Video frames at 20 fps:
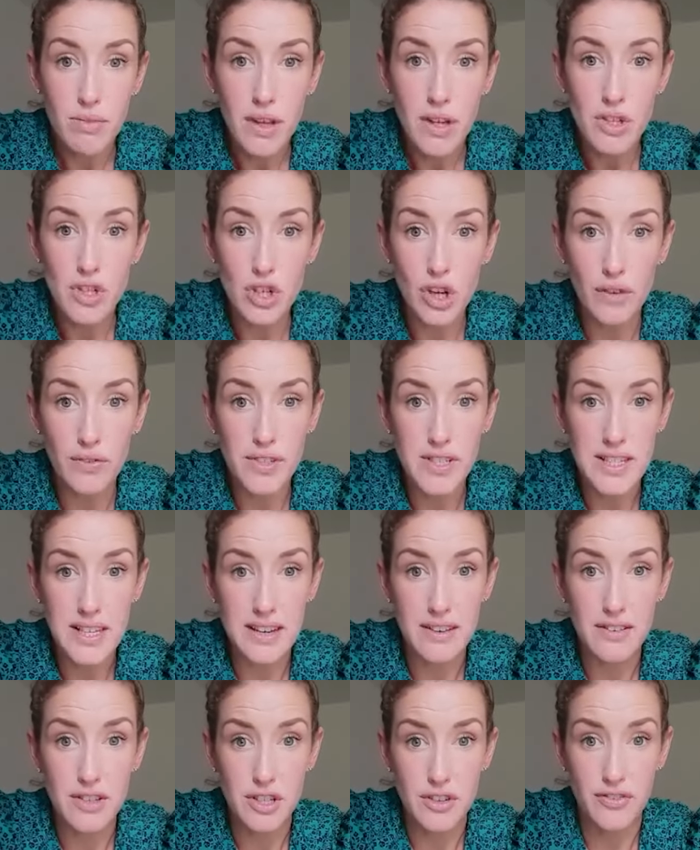to
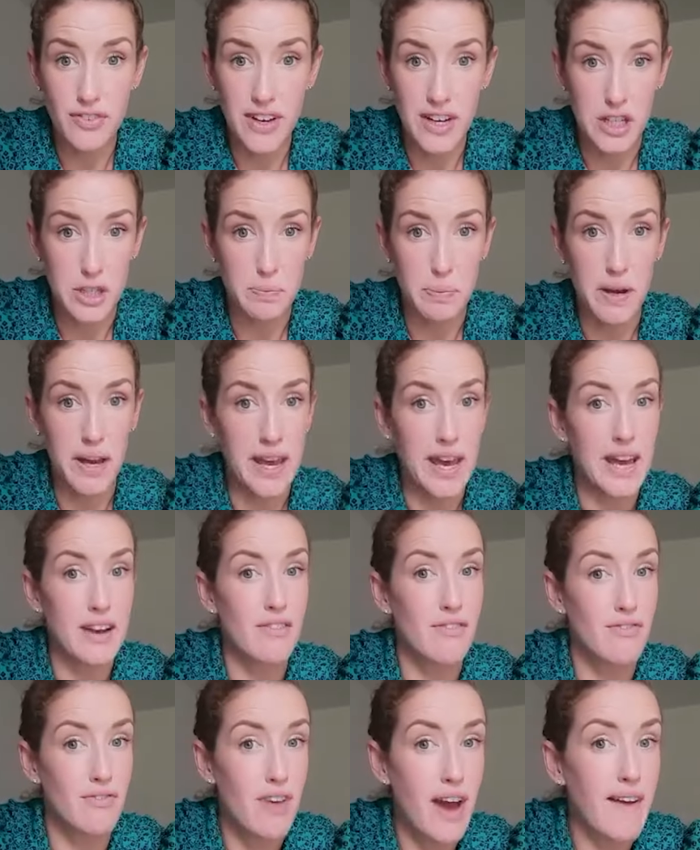obviously to finish, but he had a
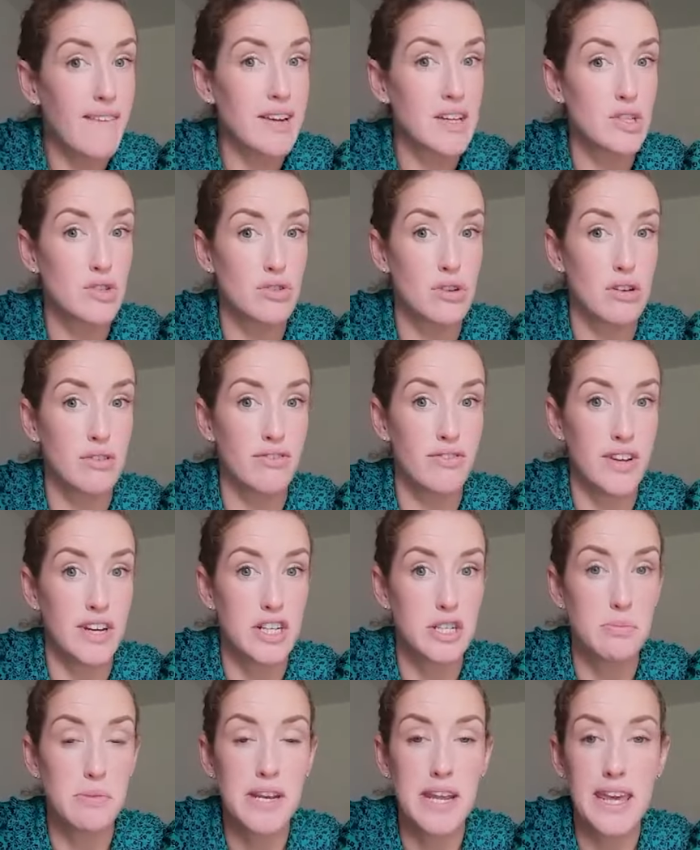very strong
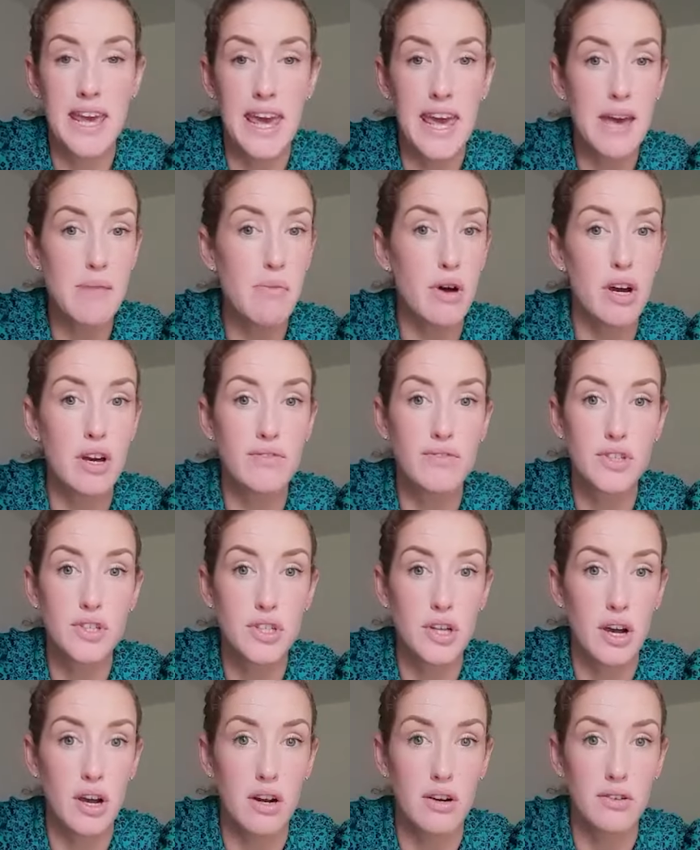finish. I mean, he came out of the
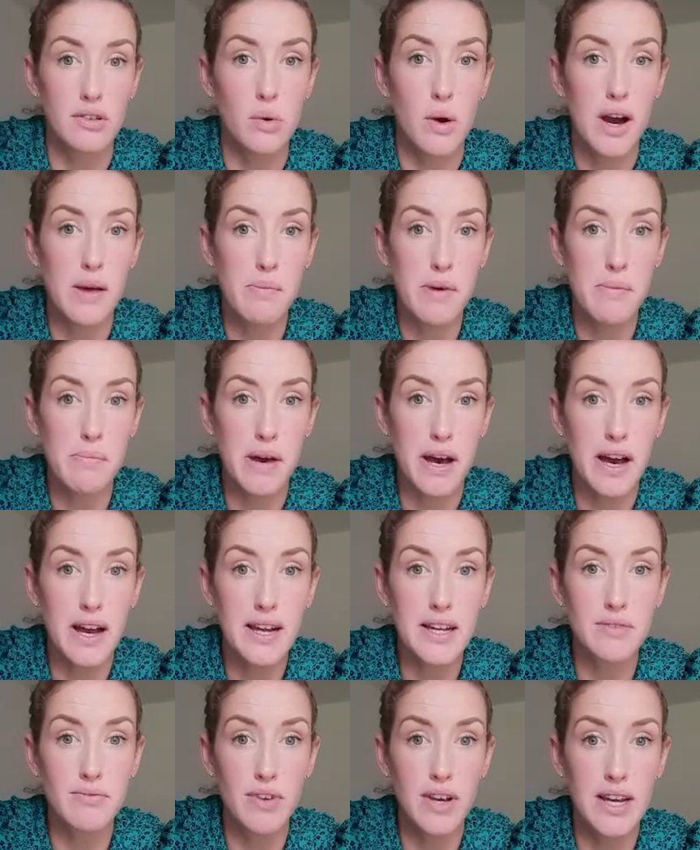turn quite a bit
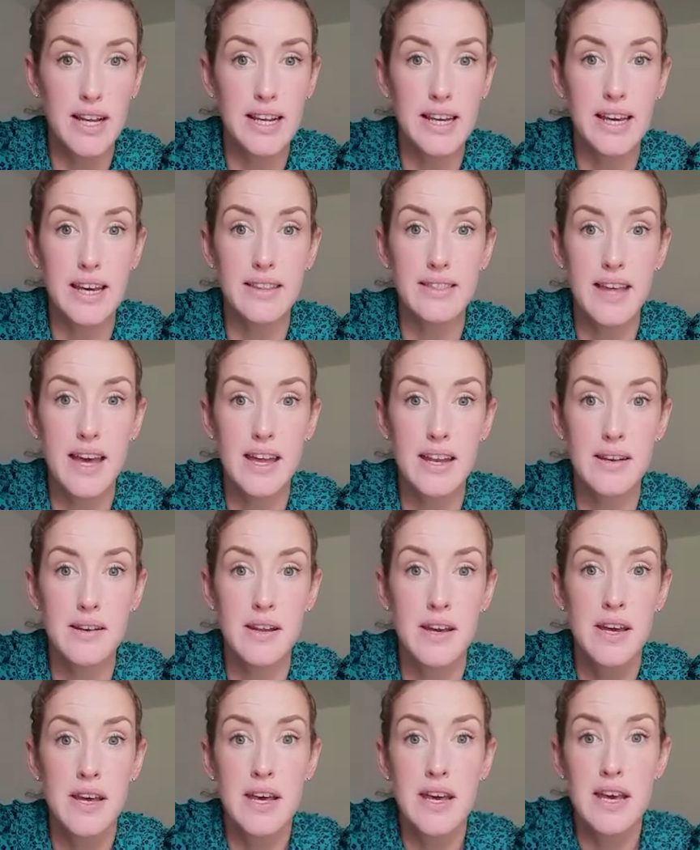behind, really, and
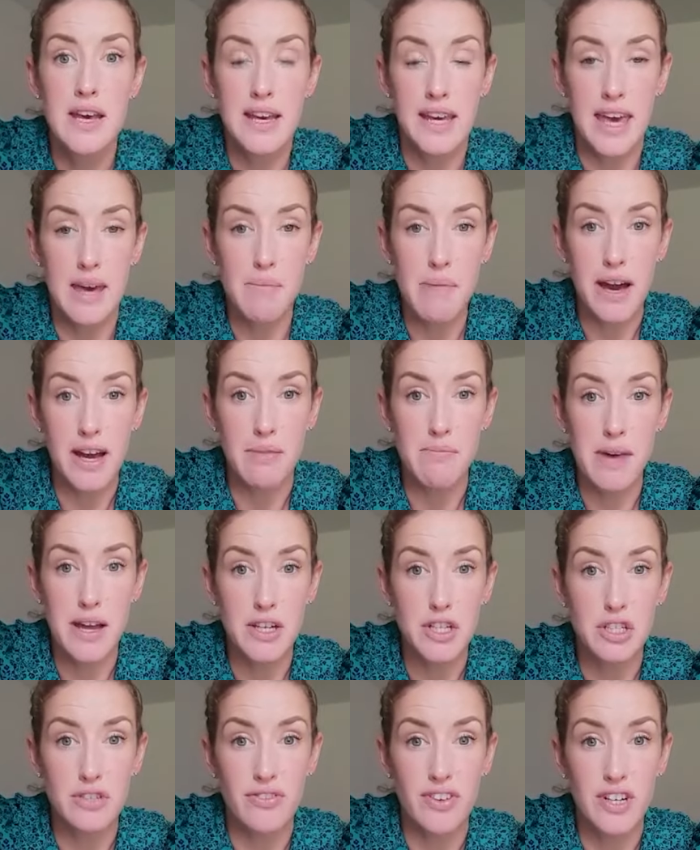then came back and
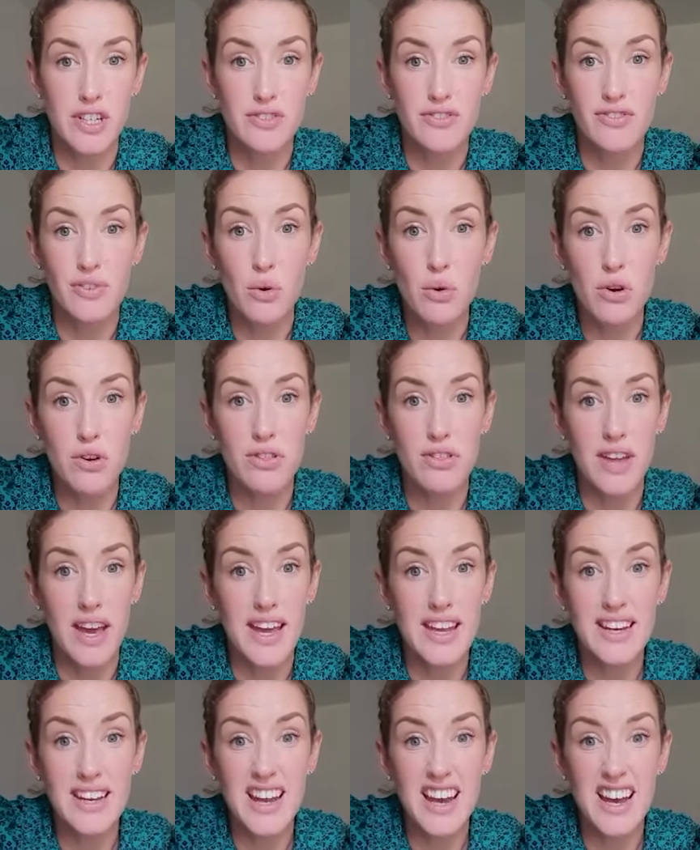managed to finish fourth
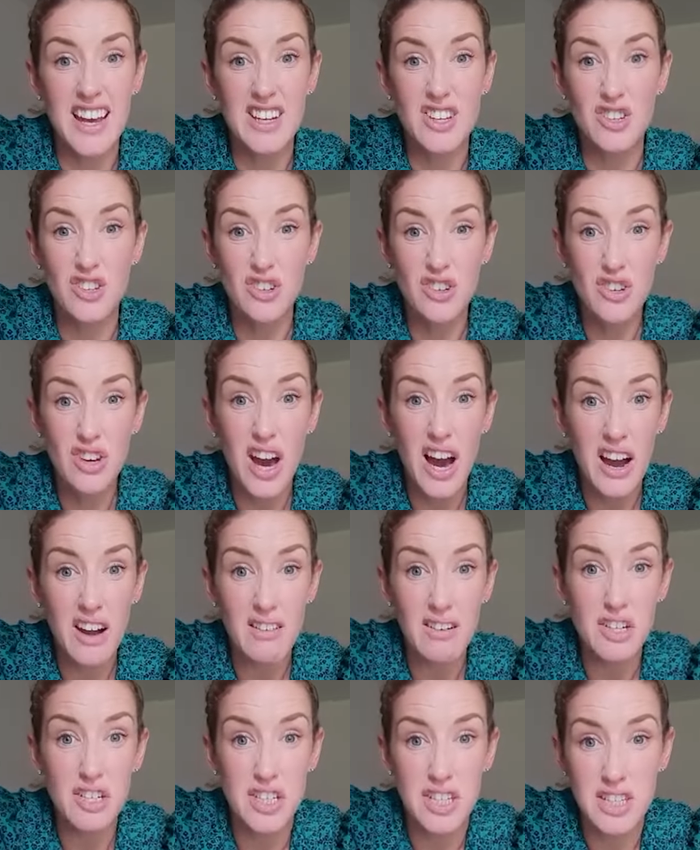in a new
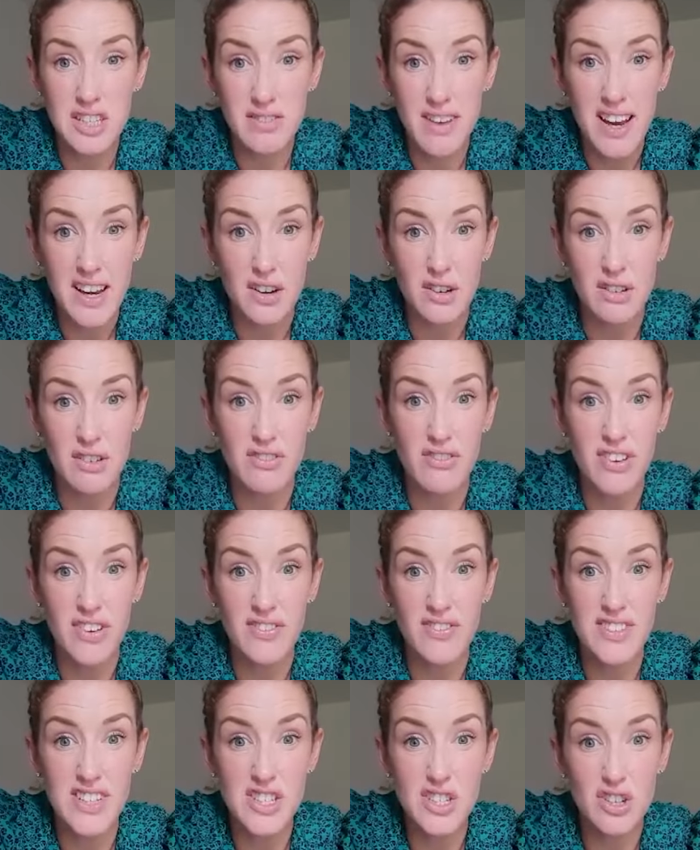Irish senior record of
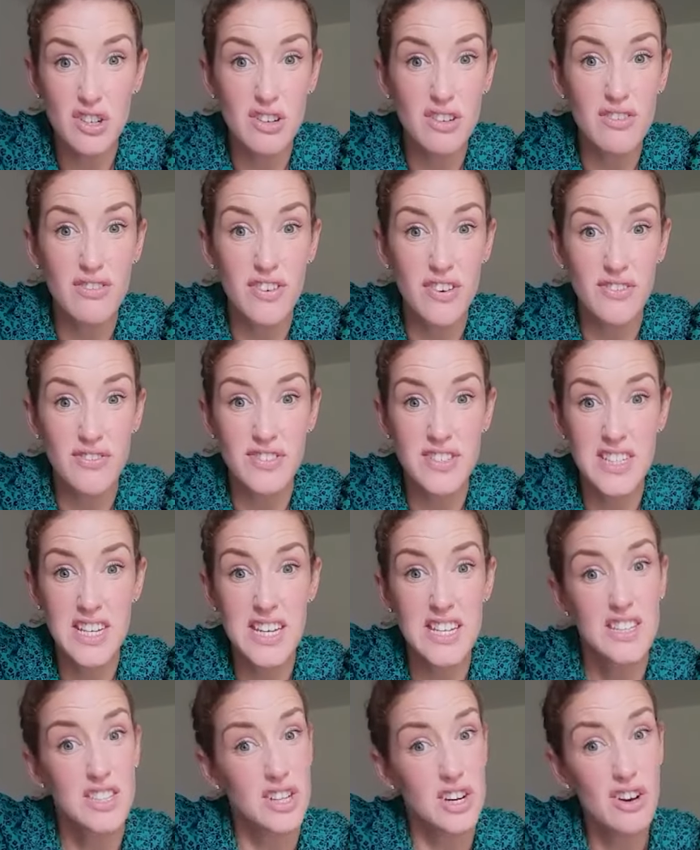52
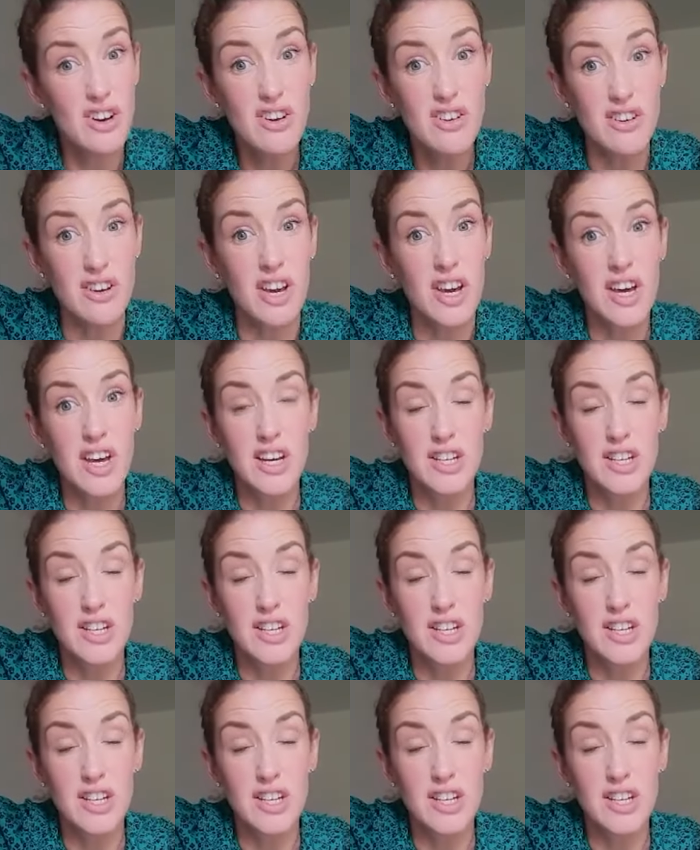52.